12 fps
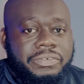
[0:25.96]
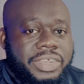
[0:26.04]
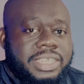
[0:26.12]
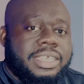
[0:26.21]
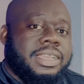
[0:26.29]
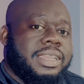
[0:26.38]

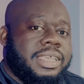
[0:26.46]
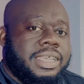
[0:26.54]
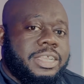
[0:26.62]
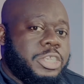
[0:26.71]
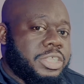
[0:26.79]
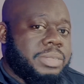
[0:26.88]
recently,
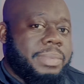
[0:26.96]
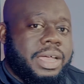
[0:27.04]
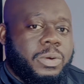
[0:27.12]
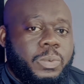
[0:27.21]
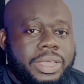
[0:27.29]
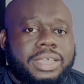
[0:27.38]
just about
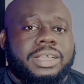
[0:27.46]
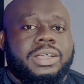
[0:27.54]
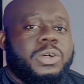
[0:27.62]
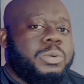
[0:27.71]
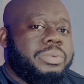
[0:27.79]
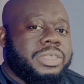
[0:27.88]
a week
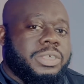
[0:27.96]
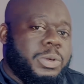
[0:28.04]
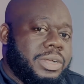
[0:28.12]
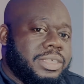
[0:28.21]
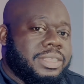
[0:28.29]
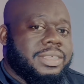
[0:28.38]
ago,
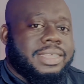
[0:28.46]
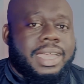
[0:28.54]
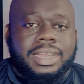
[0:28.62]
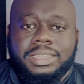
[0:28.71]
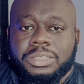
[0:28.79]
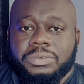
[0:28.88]
Presonus
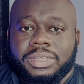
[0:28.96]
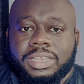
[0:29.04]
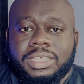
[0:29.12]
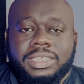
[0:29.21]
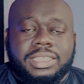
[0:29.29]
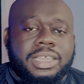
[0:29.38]
decided to
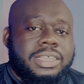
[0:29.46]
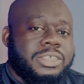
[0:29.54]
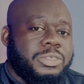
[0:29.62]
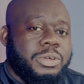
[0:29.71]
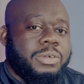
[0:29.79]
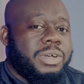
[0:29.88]
release
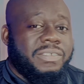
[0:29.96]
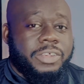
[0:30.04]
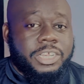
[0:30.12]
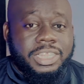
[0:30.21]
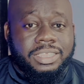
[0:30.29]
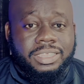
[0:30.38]
Studio One
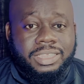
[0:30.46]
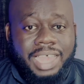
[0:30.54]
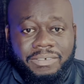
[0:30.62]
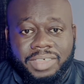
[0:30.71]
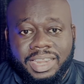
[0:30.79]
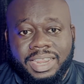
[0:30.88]
version
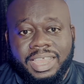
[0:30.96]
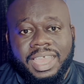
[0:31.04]
7.